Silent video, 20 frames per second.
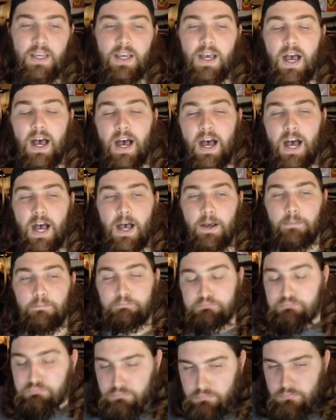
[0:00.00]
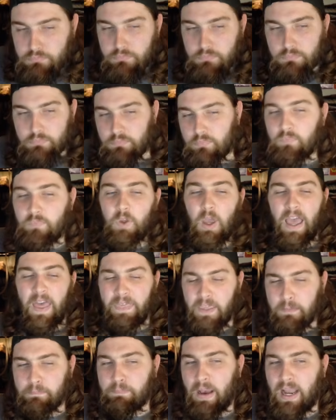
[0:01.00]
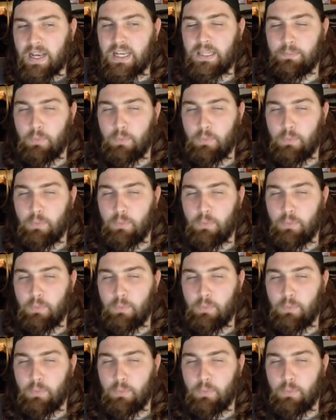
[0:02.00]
I think Binding